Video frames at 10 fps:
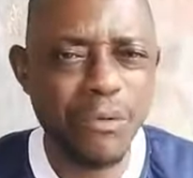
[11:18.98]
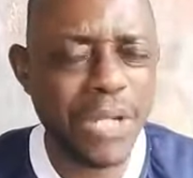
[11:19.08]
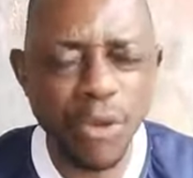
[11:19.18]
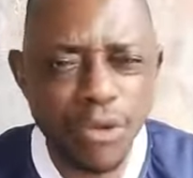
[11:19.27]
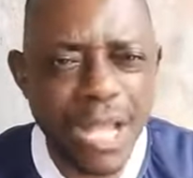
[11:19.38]

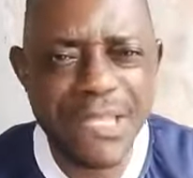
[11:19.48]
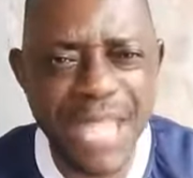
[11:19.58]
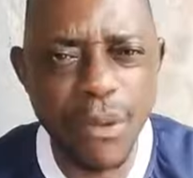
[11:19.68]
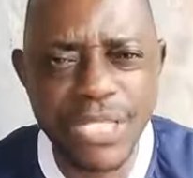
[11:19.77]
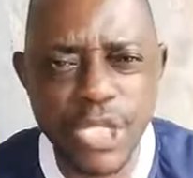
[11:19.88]
When I don't
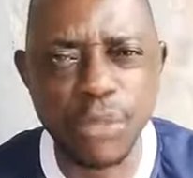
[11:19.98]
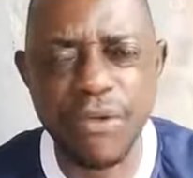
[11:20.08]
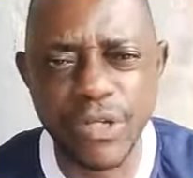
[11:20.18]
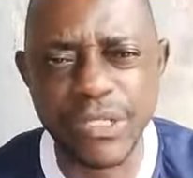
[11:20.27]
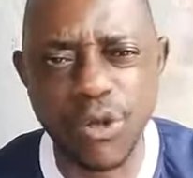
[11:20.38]
understand what some
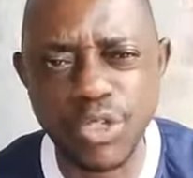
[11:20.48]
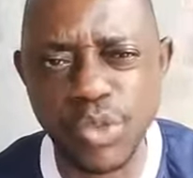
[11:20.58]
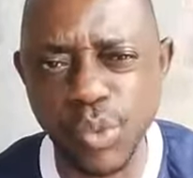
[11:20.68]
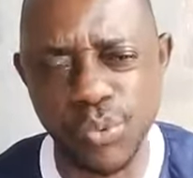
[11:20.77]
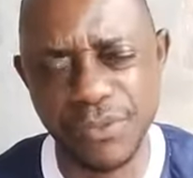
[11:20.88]
of us they go
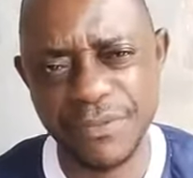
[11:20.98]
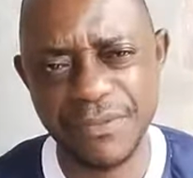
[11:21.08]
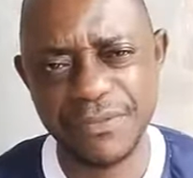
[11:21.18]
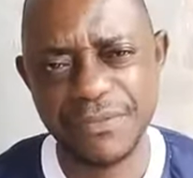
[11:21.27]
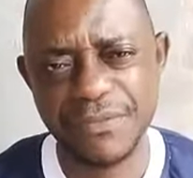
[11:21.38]
through,
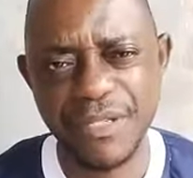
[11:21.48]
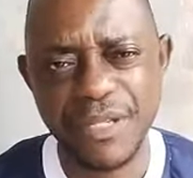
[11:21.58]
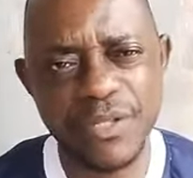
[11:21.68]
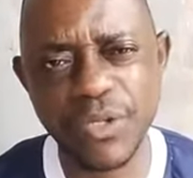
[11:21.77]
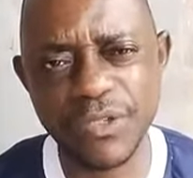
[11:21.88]

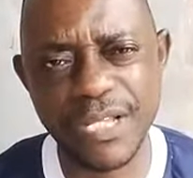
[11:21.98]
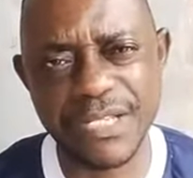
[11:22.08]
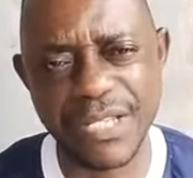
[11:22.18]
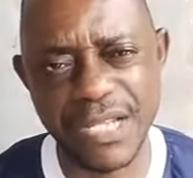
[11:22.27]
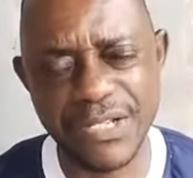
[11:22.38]
you don't
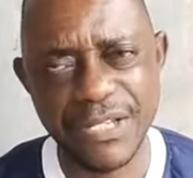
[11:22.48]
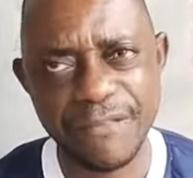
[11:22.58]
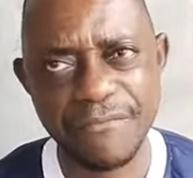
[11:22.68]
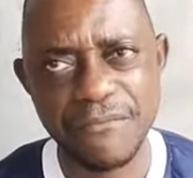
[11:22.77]
understand.